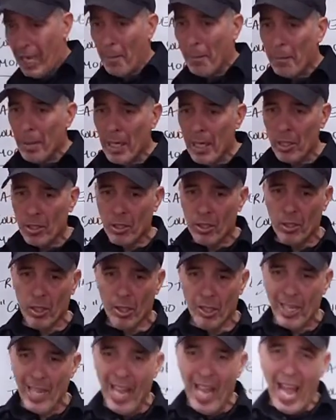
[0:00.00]
that means is
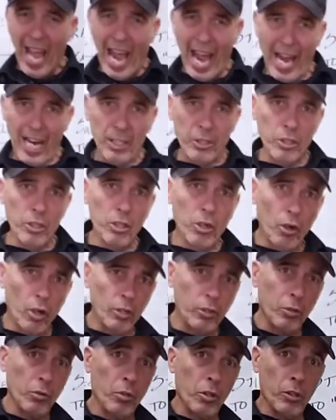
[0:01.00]
that as you're going
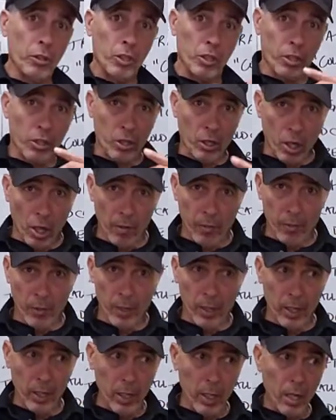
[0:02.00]
through the
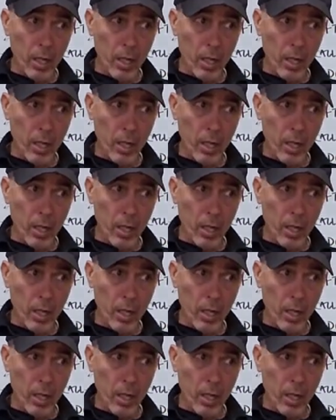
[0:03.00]
discovery